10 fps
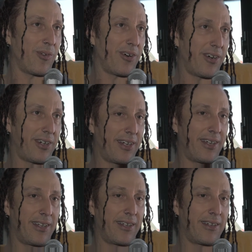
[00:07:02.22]
work,
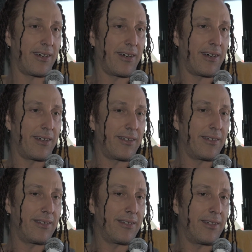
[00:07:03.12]
and uh,
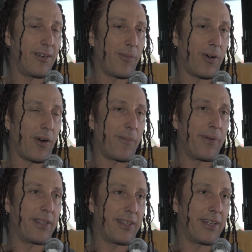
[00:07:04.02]
you know, but our
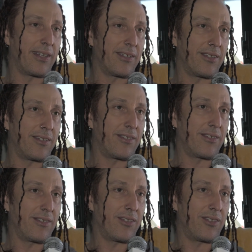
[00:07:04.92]
big thing
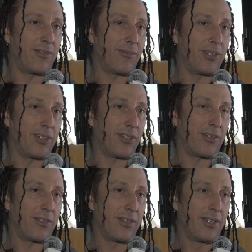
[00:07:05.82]
is we
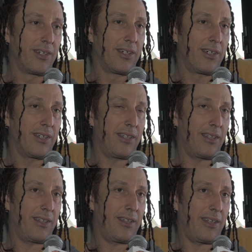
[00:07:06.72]
just
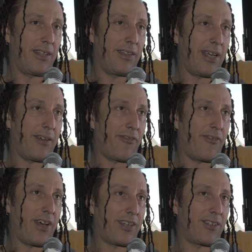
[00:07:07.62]
it, they
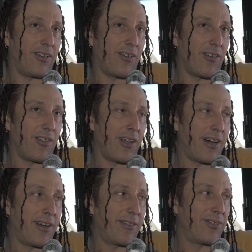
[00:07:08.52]
affect our
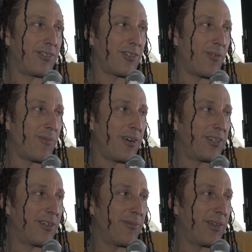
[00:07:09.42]
lives so
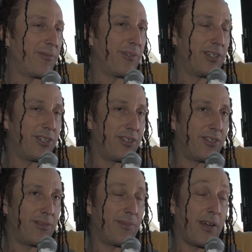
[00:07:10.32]
much. I mean, we
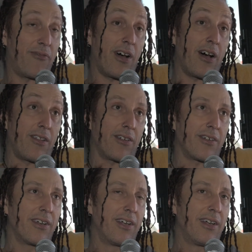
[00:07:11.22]
just my
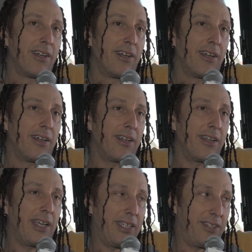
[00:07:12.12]
father,
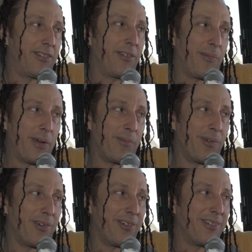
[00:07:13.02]
he's the pit
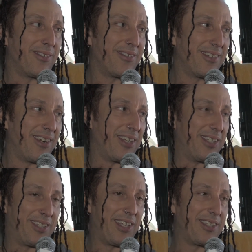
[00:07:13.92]
bull you know,
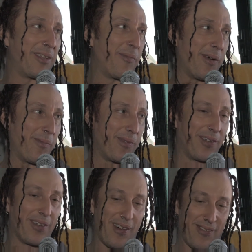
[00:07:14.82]
he's, he's yeah. We talked
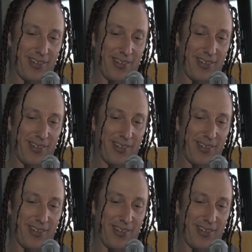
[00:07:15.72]
about lover. pit